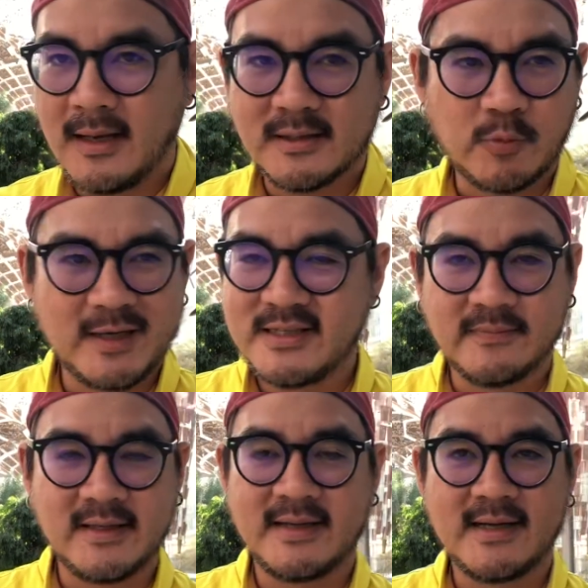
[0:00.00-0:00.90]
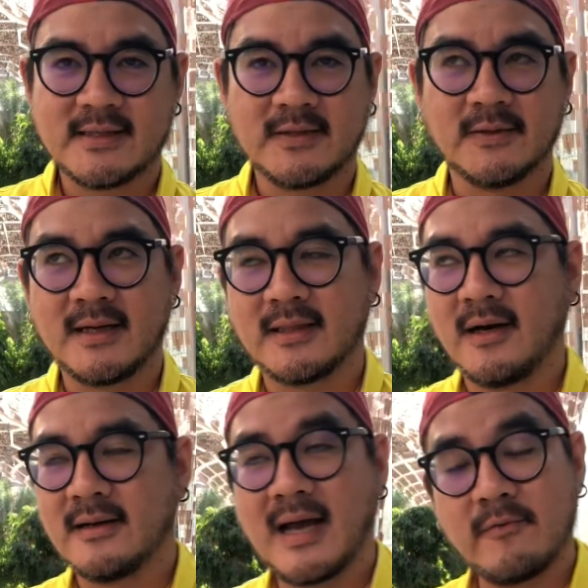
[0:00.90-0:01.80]
20 something days ago, I
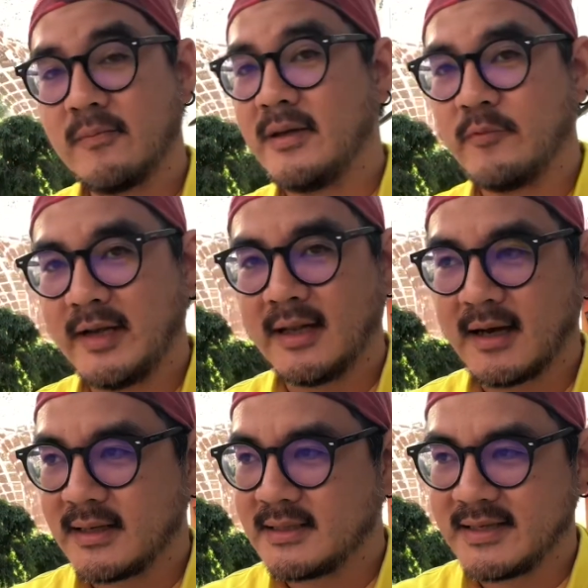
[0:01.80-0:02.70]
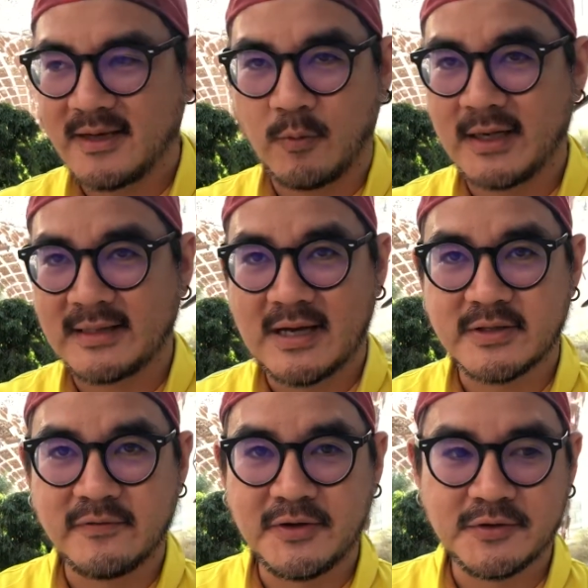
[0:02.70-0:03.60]
thought I would be really lucky to get
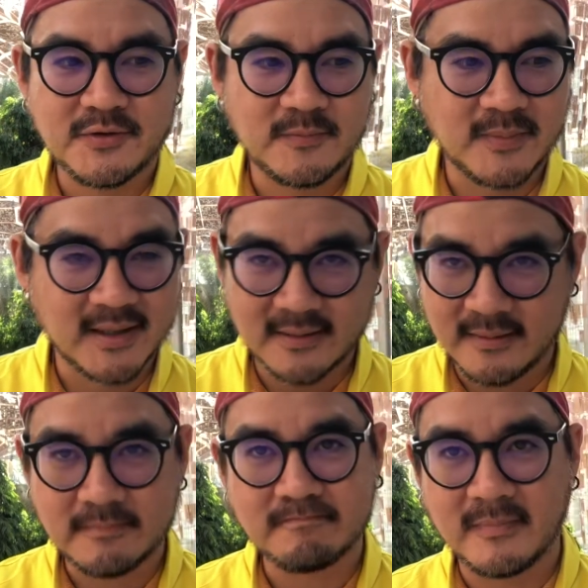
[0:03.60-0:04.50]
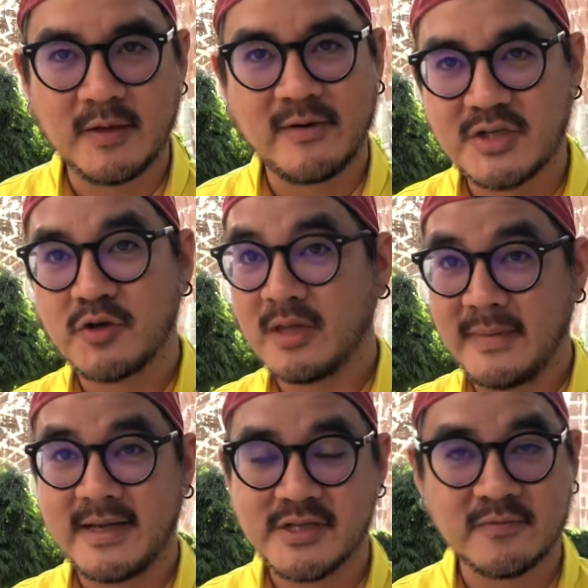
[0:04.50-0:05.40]
1,000 views, but eventually
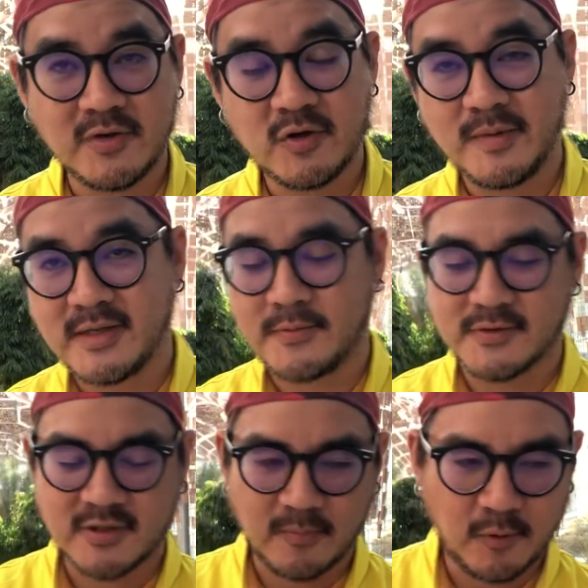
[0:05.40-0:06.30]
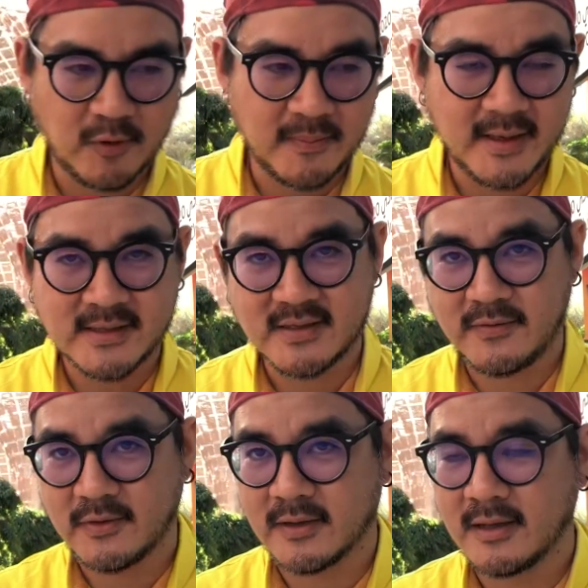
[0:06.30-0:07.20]
because of you, because of your support, because of
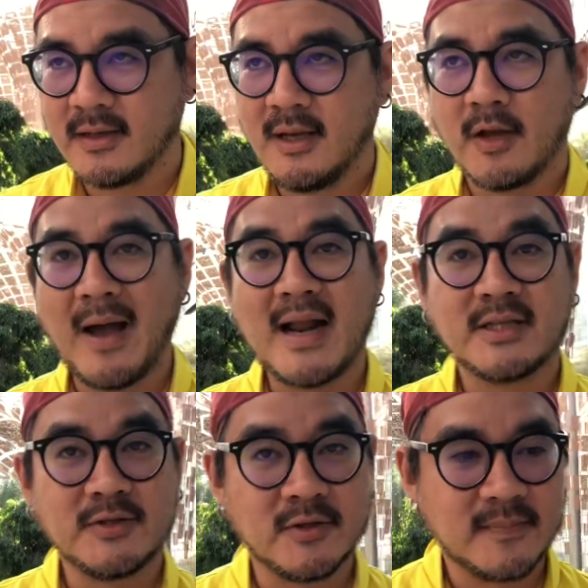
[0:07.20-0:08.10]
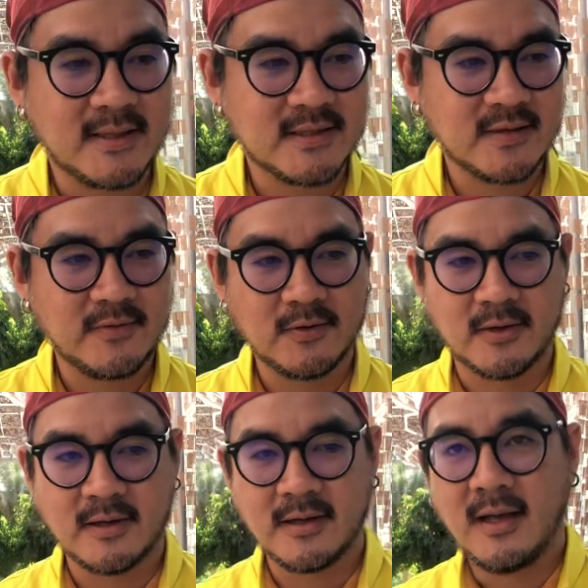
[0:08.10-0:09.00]
your gratitude, because of
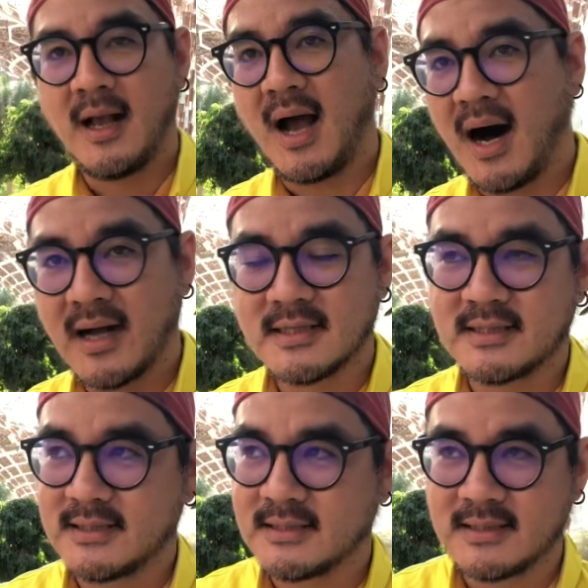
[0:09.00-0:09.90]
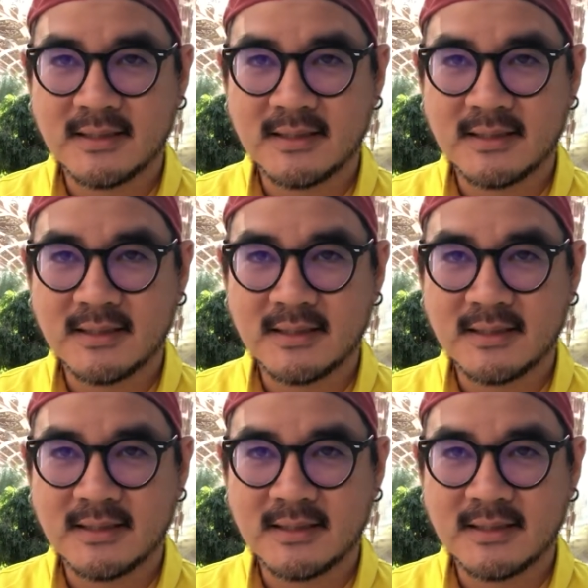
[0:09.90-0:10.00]
your constant